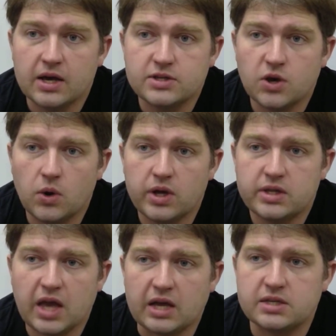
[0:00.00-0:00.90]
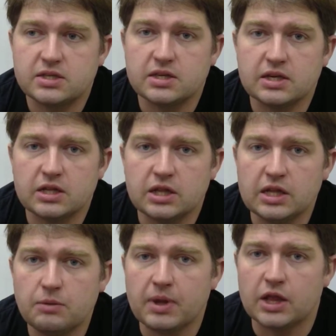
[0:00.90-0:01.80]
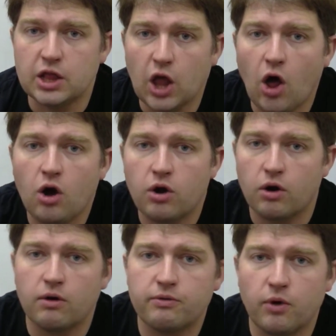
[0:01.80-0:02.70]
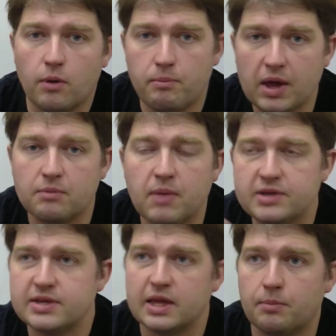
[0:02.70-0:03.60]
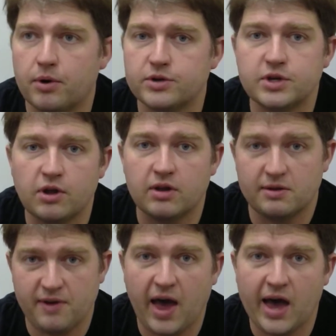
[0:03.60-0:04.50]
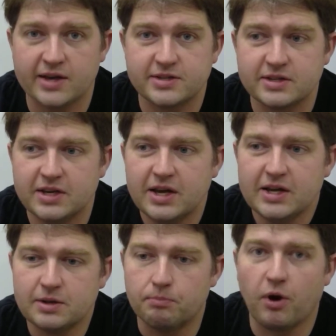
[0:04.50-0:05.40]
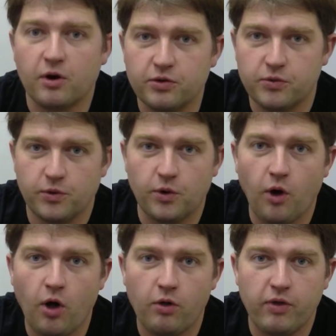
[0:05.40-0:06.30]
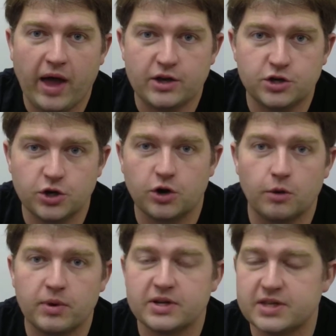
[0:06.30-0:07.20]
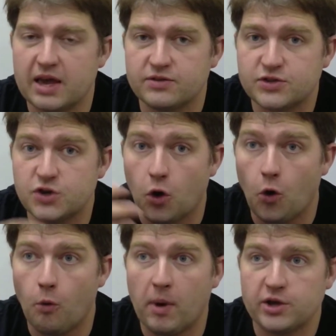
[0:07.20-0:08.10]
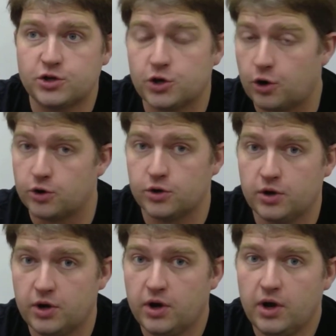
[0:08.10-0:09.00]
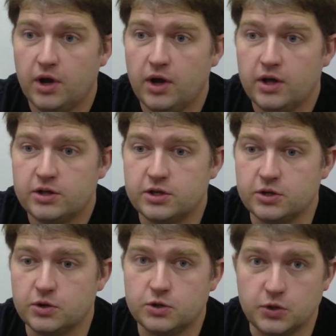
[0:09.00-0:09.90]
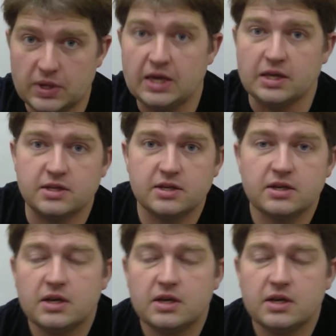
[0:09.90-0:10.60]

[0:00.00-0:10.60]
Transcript: So it takes a little bit longer for a big muscly person on a fast to burn through all that sugar because they have so much sugar to eat.